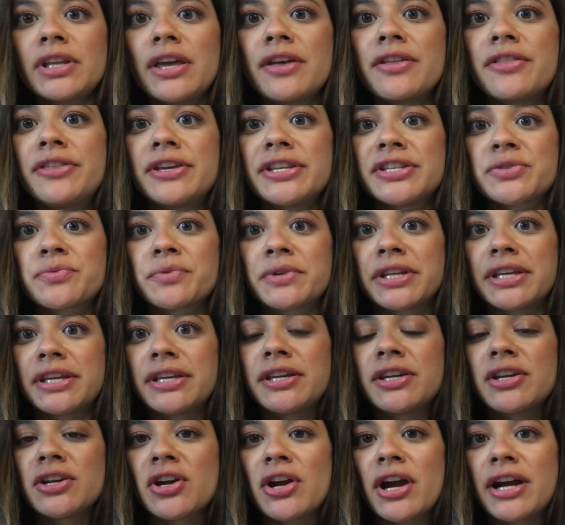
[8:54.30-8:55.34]
this one
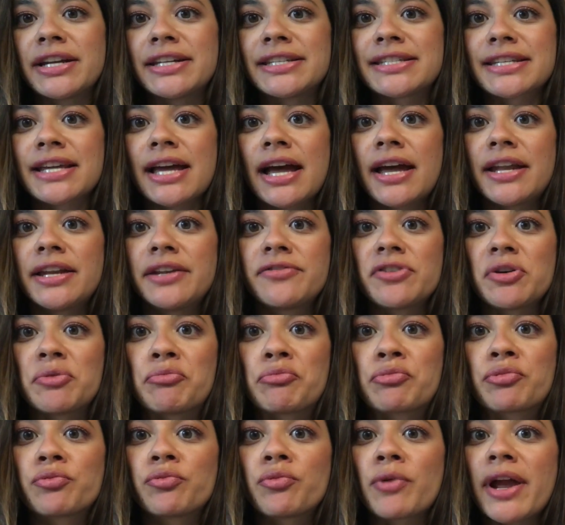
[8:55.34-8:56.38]
here, and it's kind of a
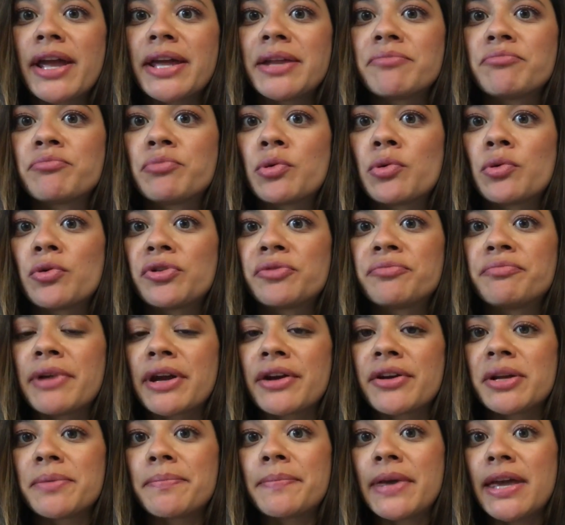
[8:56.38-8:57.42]
bright, bold
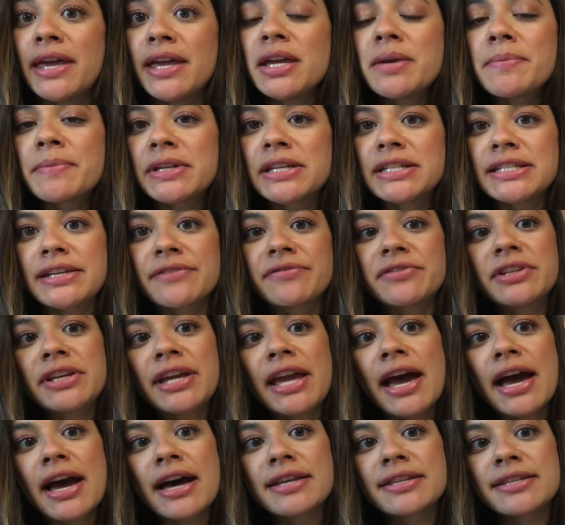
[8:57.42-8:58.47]
berry pink, but it definitely
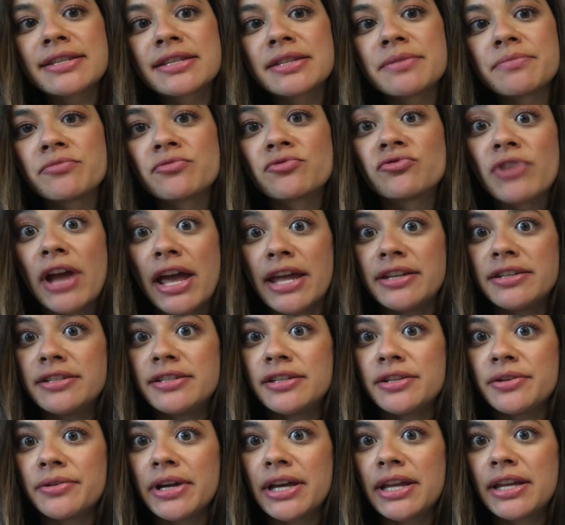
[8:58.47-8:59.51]
has some red
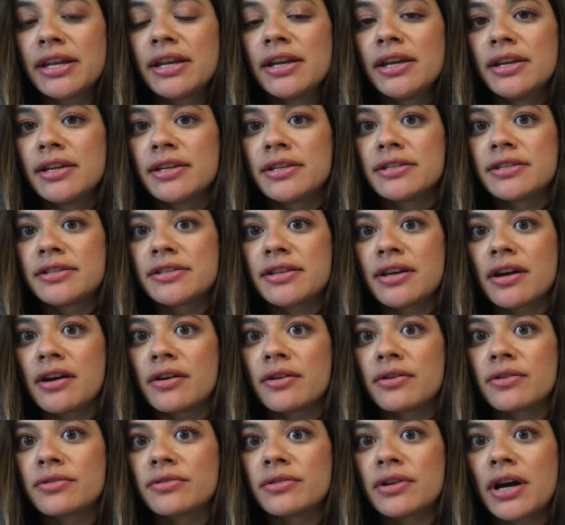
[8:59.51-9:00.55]
to it.
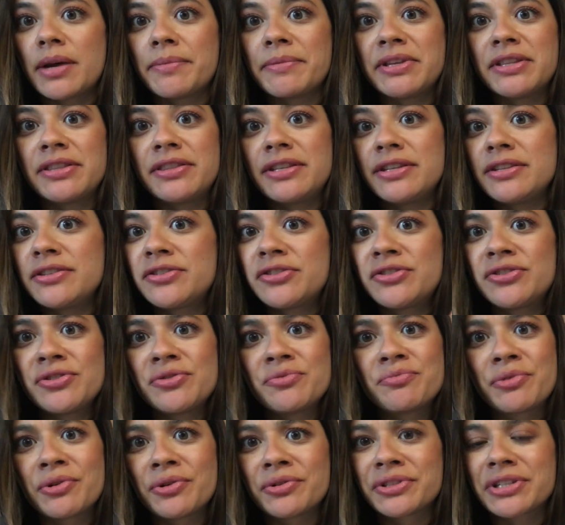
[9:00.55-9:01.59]
So I mean, these two
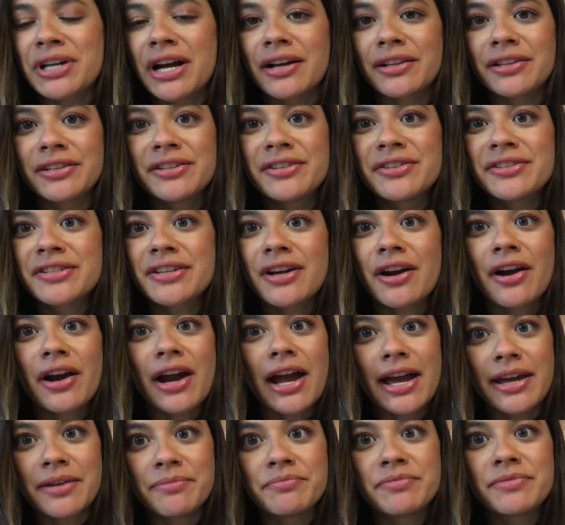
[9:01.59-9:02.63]
bold colors are,
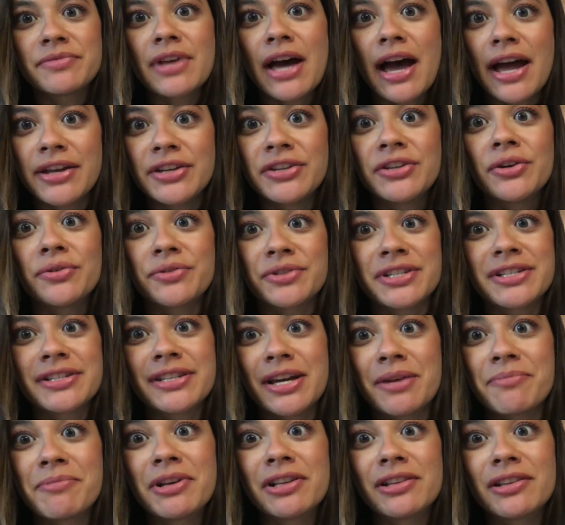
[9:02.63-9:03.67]
I go to
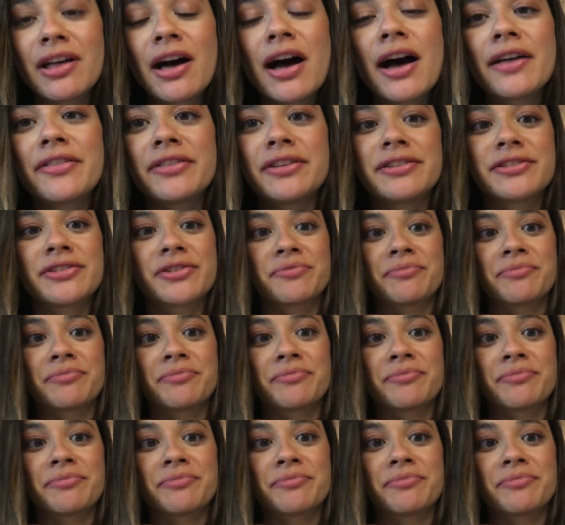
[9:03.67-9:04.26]
them a lot. These